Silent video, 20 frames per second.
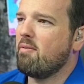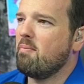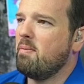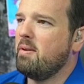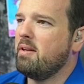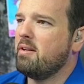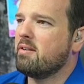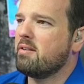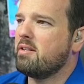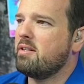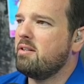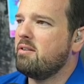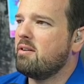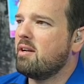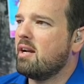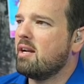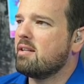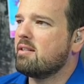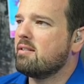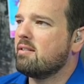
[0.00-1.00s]
familiar to you
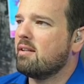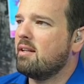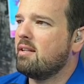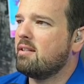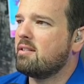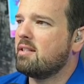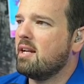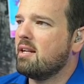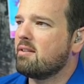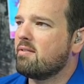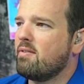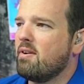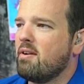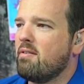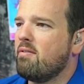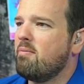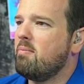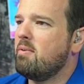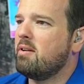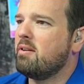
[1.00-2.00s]
guys? It sounds very
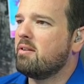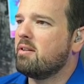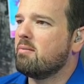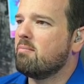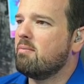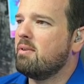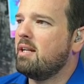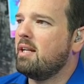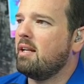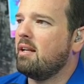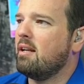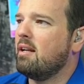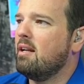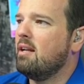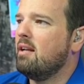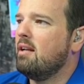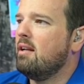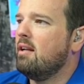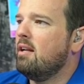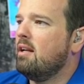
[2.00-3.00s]
familiar to me.
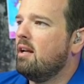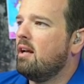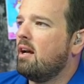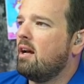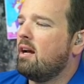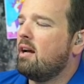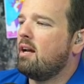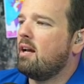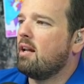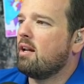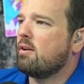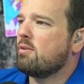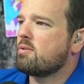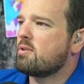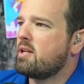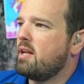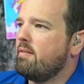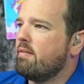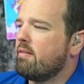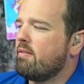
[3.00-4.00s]
Uh, hello,
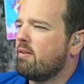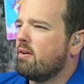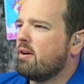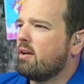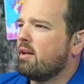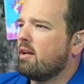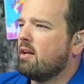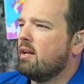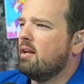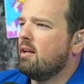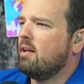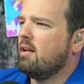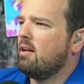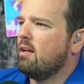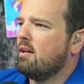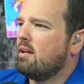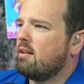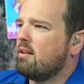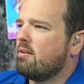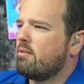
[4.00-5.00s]
Stephen Furtick.
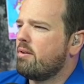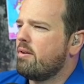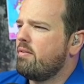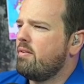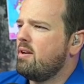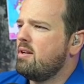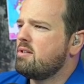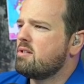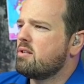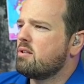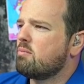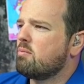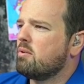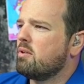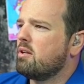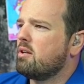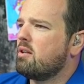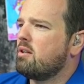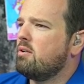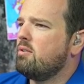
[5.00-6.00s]
The revisions
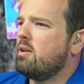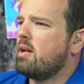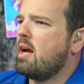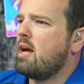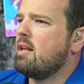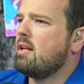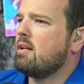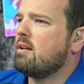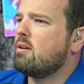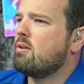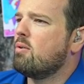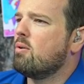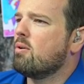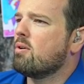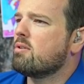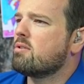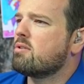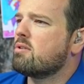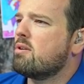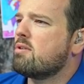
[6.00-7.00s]
will include adding
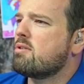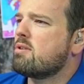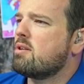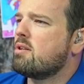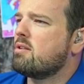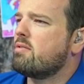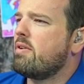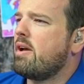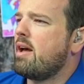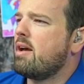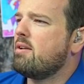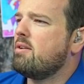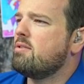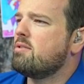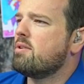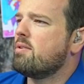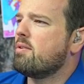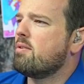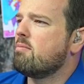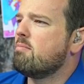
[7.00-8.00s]
core socialist
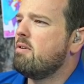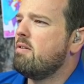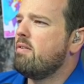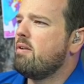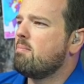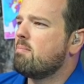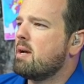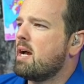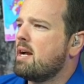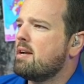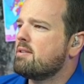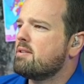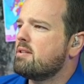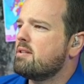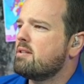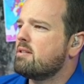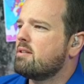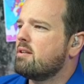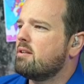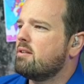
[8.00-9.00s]
values and removing
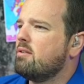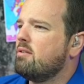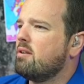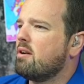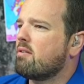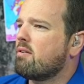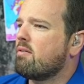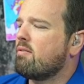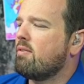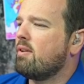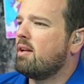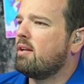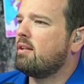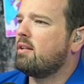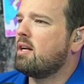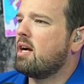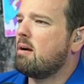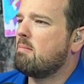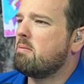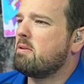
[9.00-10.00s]
passages that do not reflect
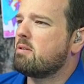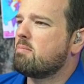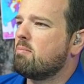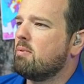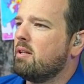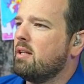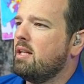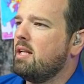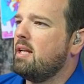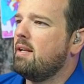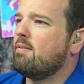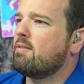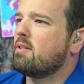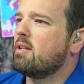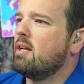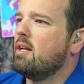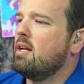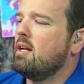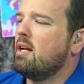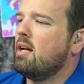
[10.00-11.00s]
communist beliefs.
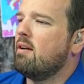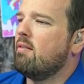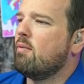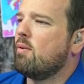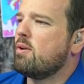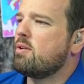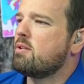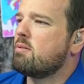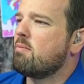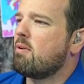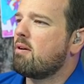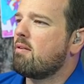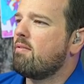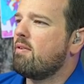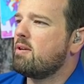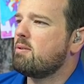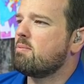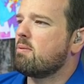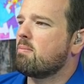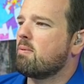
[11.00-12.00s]
A Voice of the
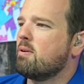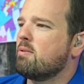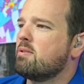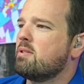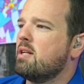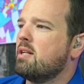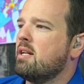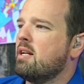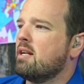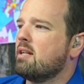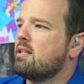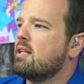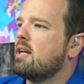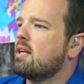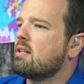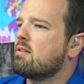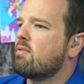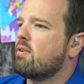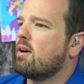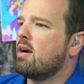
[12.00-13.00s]
Martyrs Facebook post said, in a
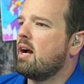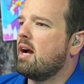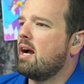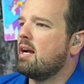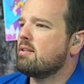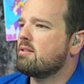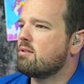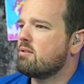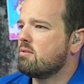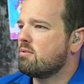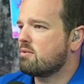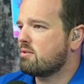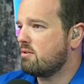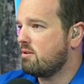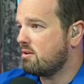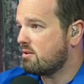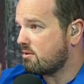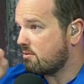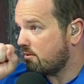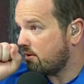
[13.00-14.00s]
text for high school
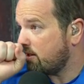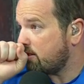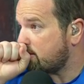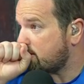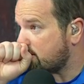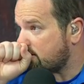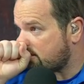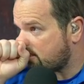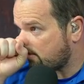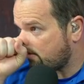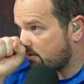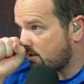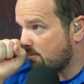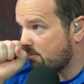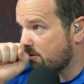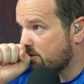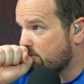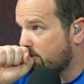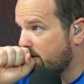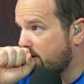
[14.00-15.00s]
students released in
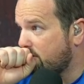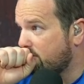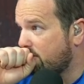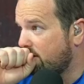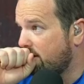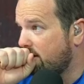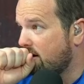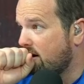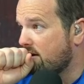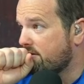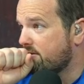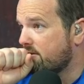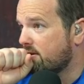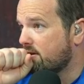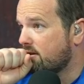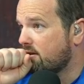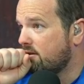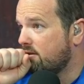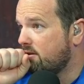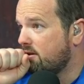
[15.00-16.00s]
September twenty twenty, the author
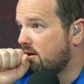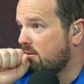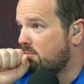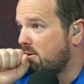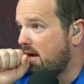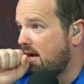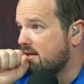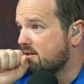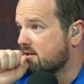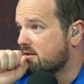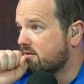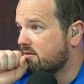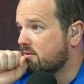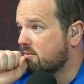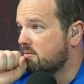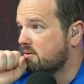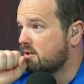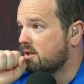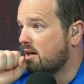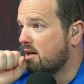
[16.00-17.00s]
included a passage
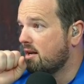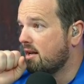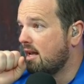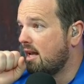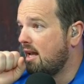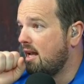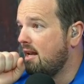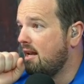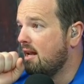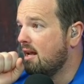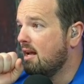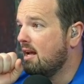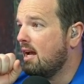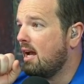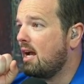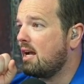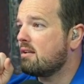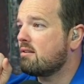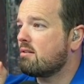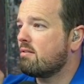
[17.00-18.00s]
of John eight
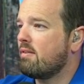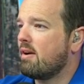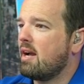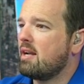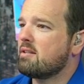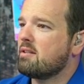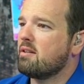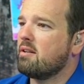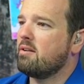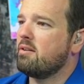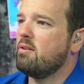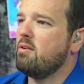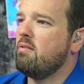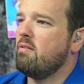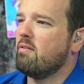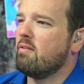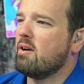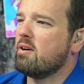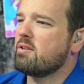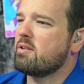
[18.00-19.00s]
as revised in their
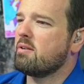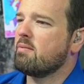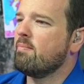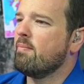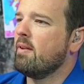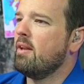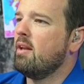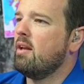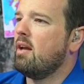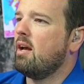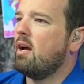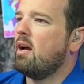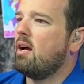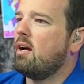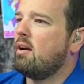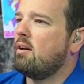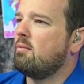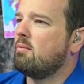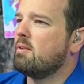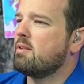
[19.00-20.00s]
new version.
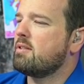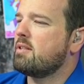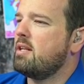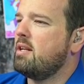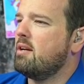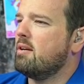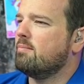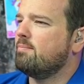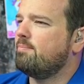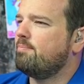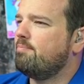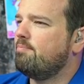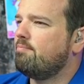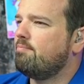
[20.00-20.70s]
Um, let's see here.